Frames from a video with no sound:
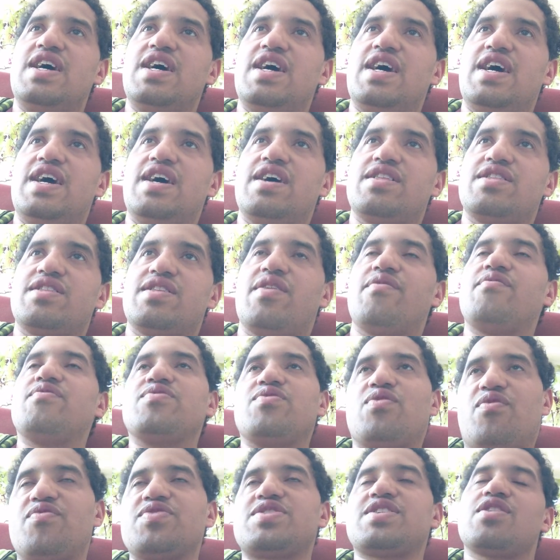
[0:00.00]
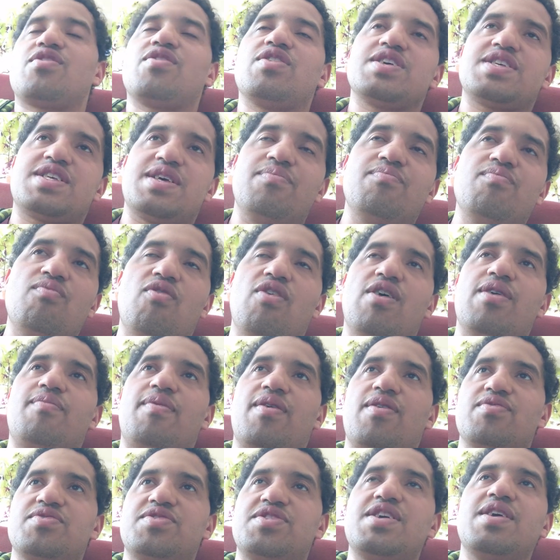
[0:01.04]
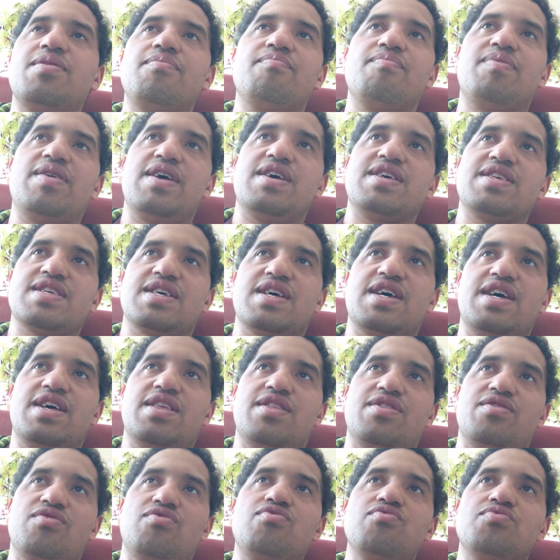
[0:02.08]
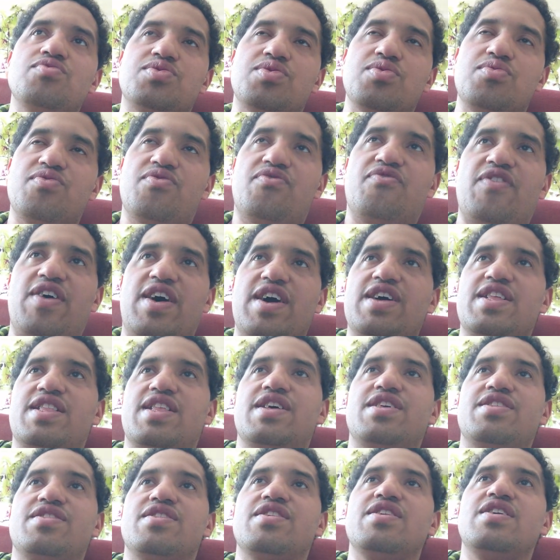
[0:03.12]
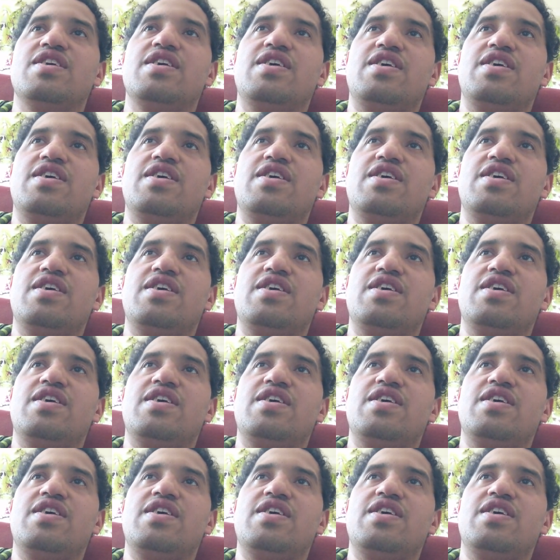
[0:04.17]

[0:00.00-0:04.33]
And then we're obviously gonna see more about Jinbei's and Who's fight and